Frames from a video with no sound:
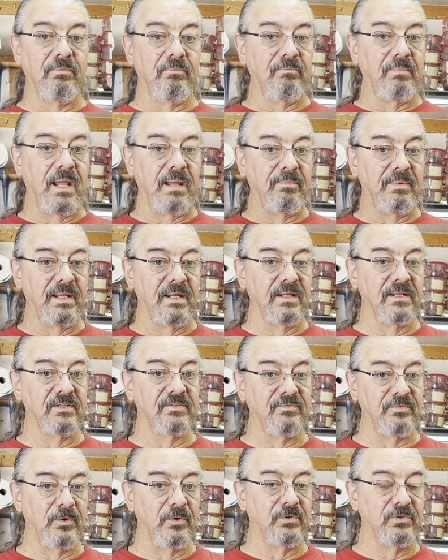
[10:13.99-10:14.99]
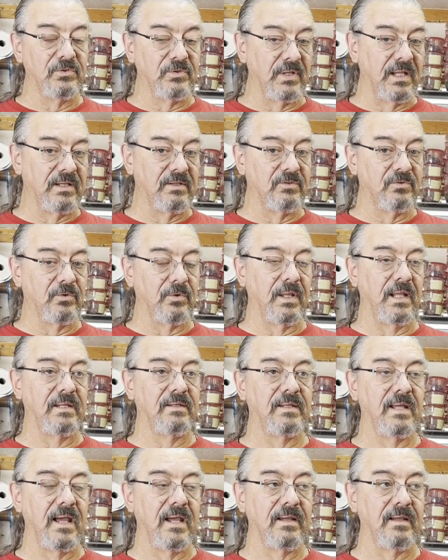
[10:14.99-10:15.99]
maybe it is food, so they
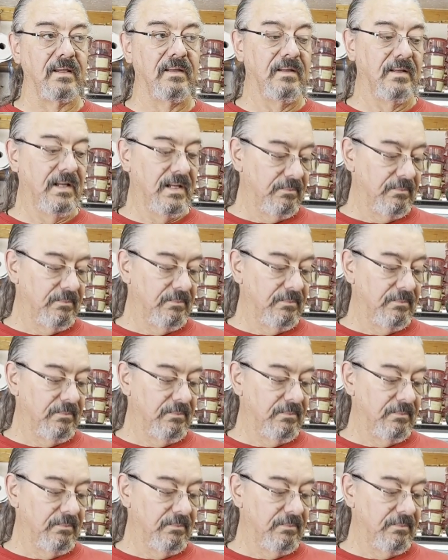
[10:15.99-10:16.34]
attack it.